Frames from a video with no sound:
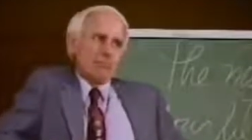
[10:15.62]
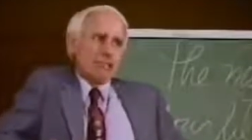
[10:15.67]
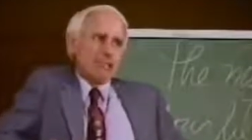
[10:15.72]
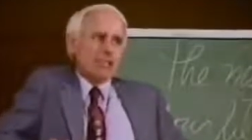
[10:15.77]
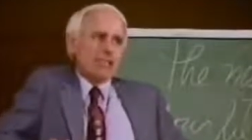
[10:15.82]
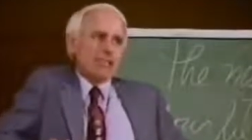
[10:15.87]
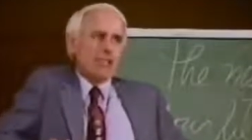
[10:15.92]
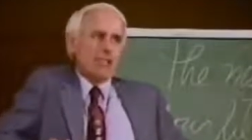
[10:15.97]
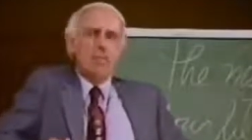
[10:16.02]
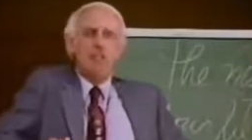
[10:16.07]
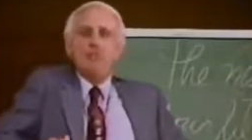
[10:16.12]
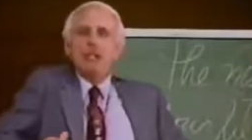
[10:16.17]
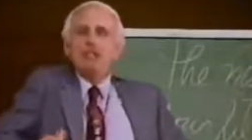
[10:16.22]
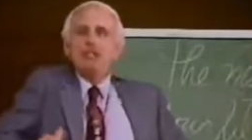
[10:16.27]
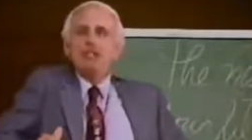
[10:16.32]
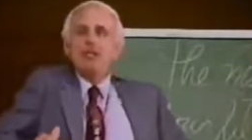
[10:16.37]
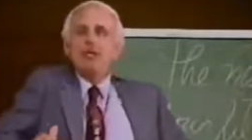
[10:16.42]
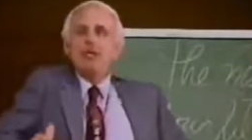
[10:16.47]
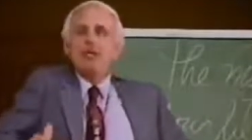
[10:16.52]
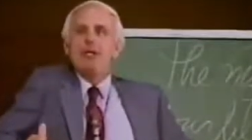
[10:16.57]
See, just
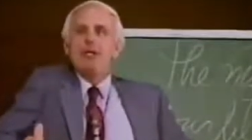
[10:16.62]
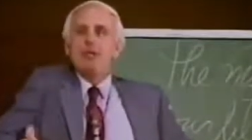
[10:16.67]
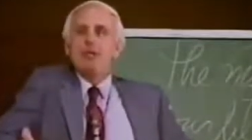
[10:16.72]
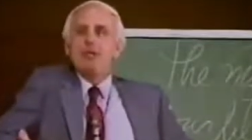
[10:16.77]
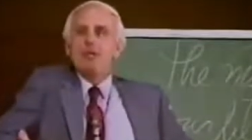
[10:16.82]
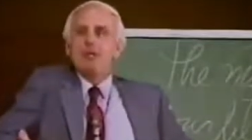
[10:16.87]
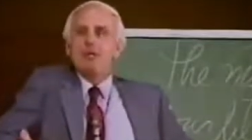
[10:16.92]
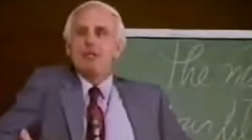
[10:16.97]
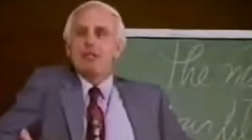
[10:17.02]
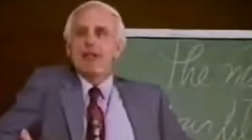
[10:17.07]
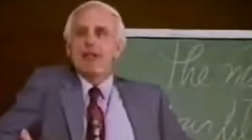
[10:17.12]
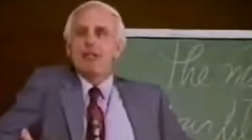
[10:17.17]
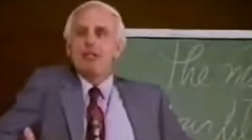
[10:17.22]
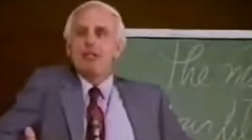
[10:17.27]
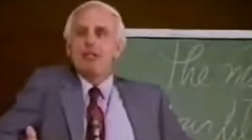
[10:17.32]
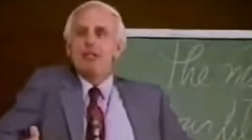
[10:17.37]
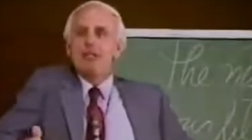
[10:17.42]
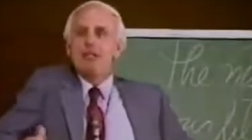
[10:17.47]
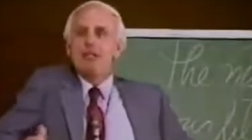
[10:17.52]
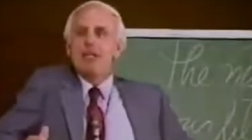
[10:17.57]
because spring rolls around
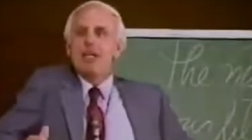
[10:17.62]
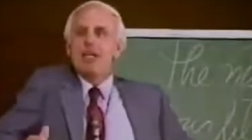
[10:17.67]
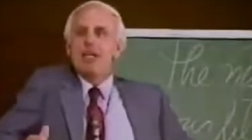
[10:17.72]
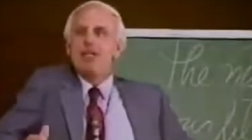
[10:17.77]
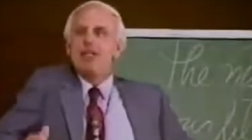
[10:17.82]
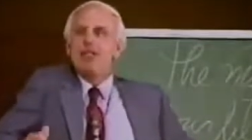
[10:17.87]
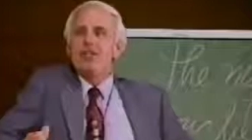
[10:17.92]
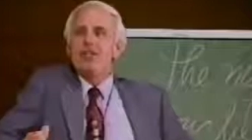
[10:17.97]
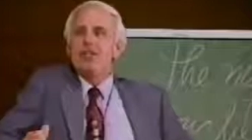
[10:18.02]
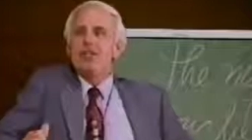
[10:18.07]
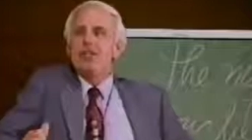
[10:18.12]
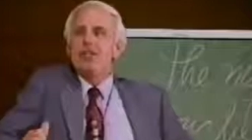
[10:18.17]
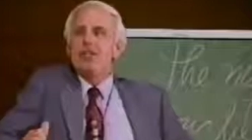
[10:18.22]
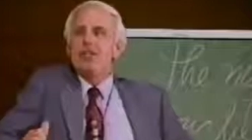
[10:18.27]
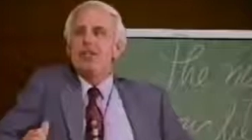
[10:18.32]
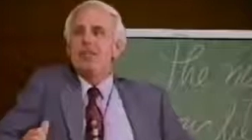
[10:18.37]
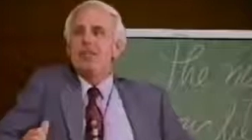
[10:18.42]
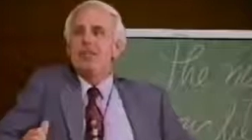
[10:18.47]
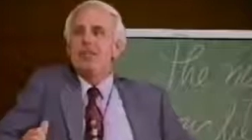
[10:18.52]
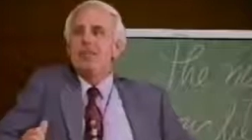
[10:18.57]
is no sign you're going to
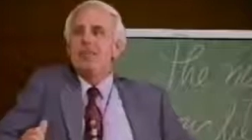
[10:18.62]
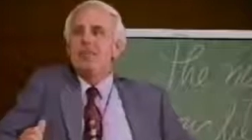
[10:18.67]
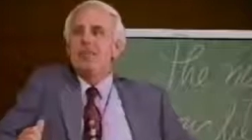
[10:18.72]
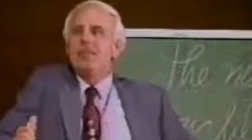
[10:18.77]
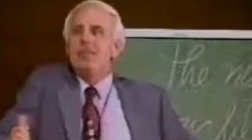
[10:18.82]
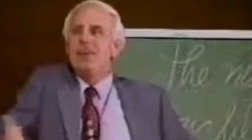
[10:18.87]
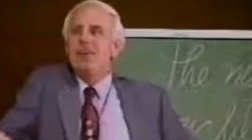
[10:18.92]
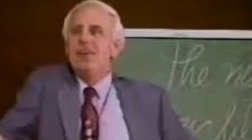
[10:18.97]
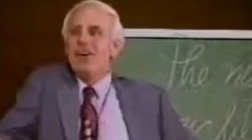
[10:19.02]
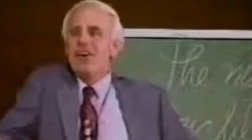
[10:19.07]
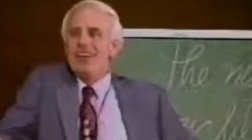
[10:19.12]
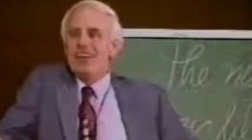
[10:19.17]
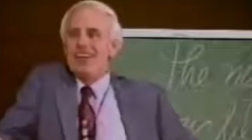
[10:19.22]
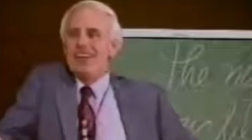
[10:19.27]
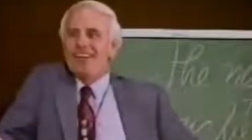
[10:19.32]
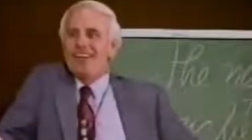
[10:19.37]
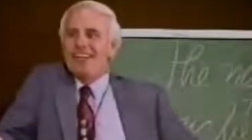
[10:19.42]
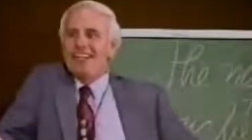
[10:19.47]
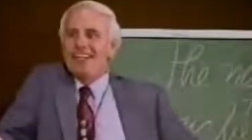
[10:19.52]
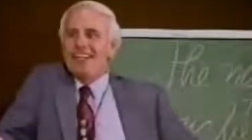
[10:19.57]
look good come
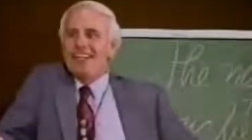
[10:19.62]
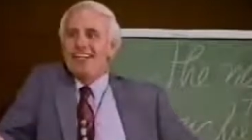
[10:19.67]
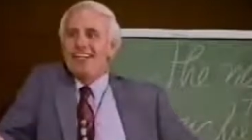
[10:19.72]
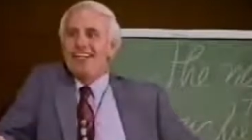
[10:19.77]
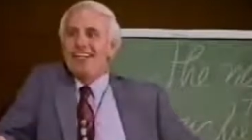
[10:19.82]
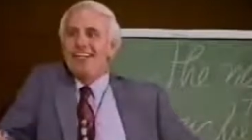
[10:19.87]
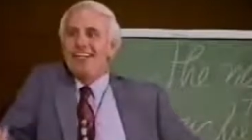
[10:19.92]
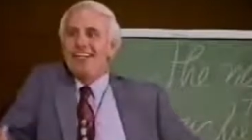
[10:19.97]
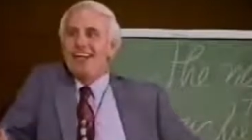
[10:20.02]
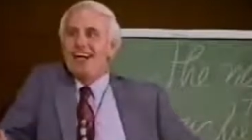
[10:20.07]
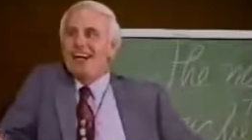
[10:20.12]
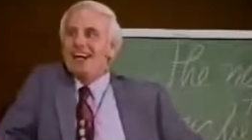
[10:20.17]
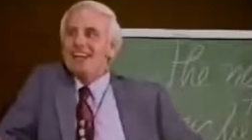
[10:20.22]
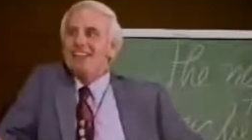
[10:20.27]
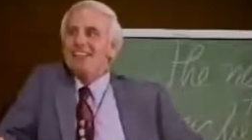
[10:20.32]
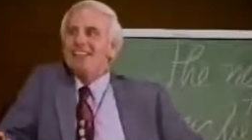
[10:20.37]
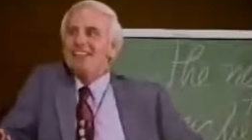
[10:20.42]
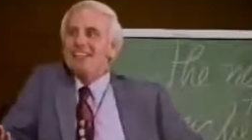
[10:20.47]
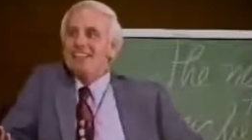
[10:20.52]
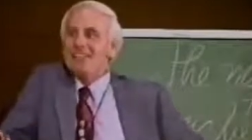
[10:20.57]
fall. You got
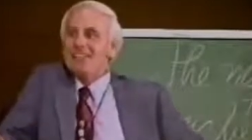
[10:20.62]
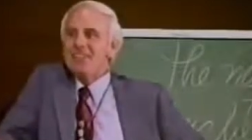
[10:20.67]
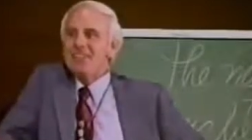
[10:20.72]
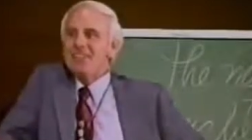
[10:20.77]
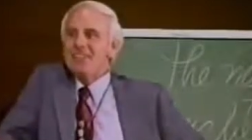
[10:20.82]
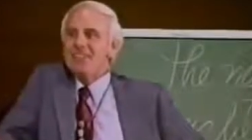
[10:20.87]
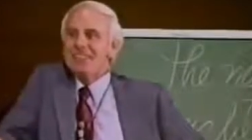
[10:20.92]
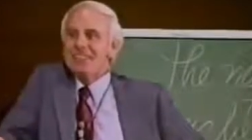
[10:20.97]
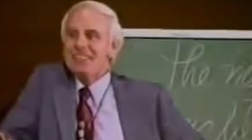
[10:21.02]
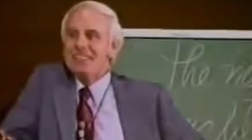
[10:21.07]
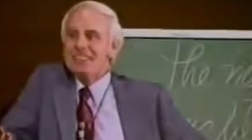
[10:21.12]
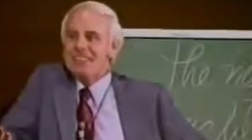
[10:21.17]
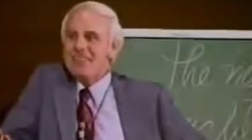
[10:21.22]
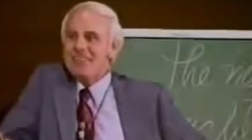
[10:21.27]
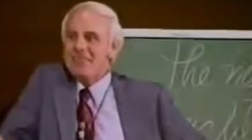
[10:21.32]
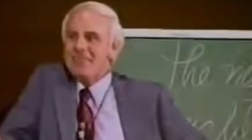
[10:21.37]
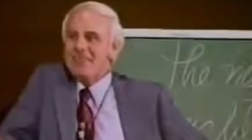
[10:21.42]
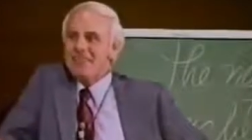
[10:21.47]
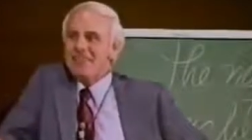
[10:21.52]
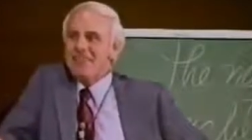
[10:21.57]
to do
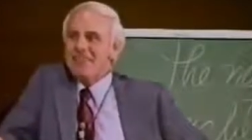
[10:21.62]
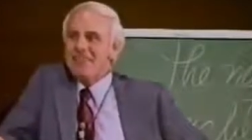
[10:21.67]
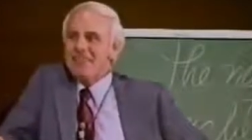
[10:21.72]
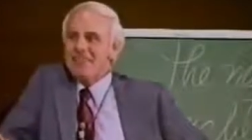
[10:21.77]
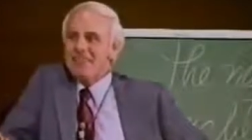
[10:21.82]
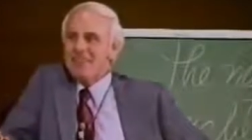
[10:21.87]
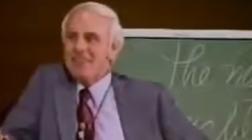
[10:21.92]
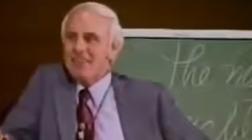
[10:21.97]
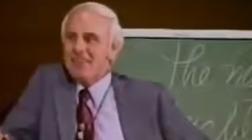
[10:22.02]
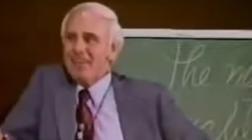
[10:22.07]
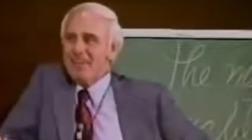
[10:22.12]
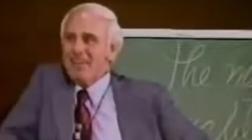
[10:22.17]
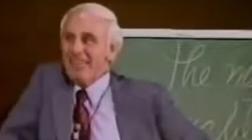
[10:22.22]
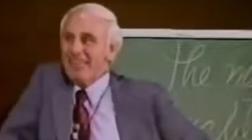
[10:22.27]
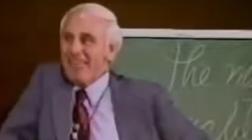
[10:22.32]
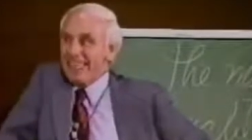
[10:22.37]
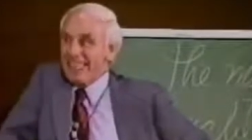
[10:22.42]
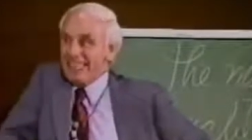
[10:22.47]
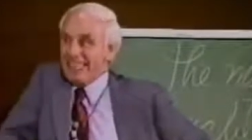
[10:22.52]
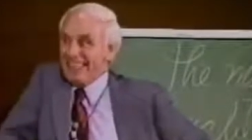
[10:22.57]
something
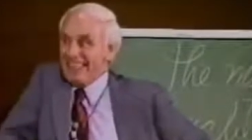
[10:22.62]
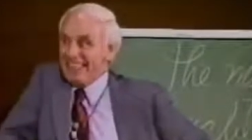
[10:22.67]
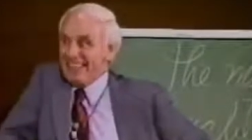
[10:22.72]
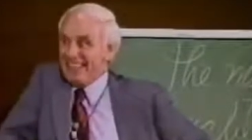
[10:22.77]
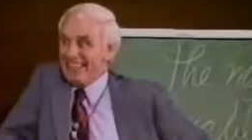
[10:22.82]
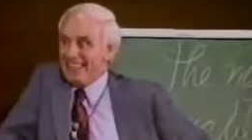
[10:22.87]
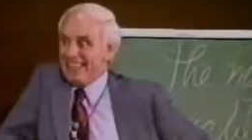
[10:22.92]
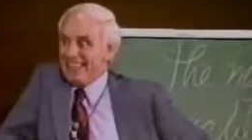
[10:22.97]
with it.